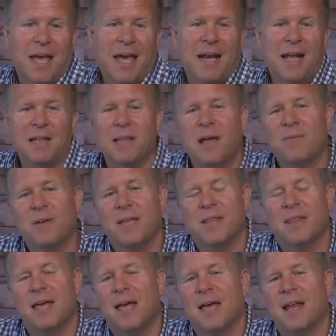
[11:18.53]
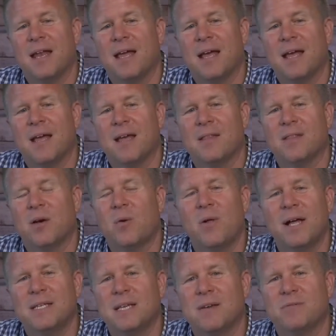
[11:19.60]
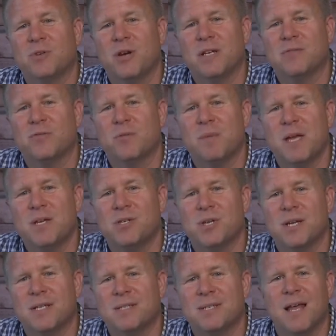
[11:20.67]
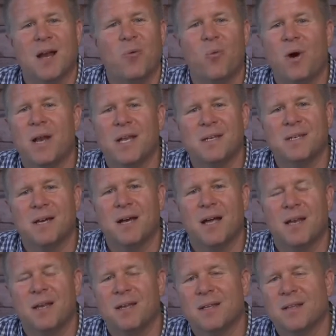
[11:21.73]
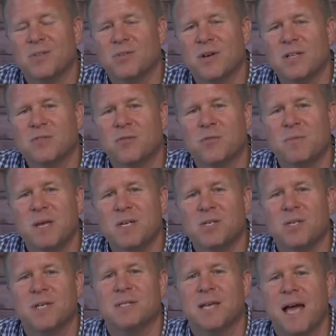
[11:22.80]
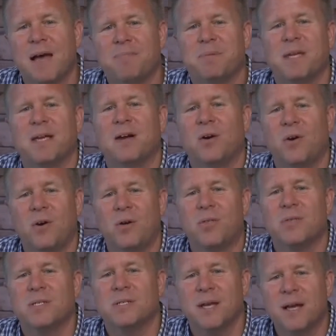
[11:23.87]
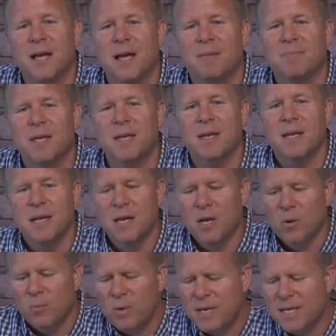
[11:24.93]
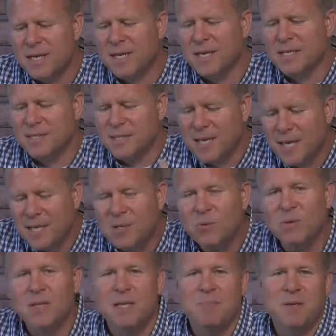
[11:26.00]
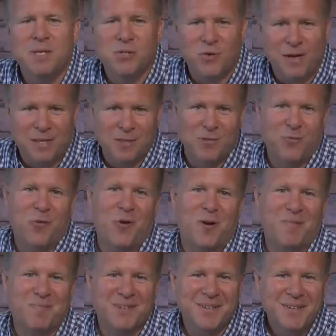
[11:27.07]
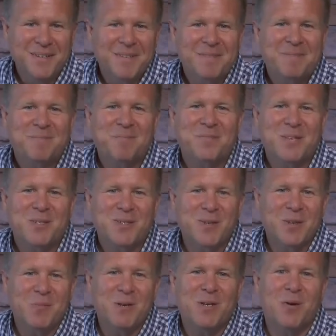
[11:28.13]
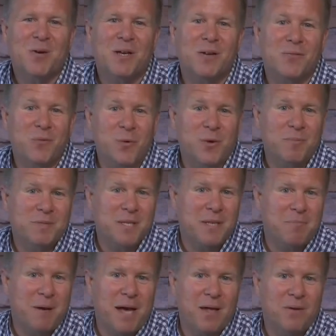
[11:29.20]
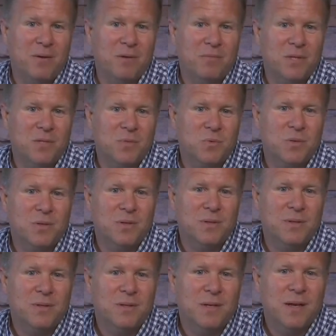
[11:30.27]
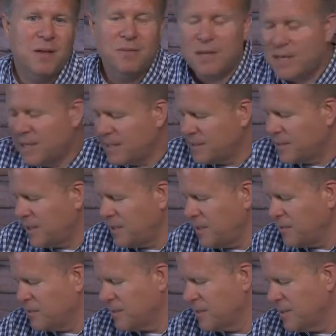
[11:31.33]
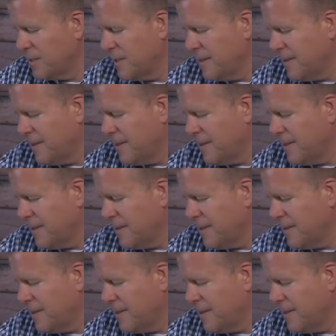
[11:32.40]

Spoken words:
And I love it that the whole idea of transformation, it's not a one and done. The transformation is happening all the time. That we need to continually be transformed so that we don't conform to the pattern of this world. And then he continues.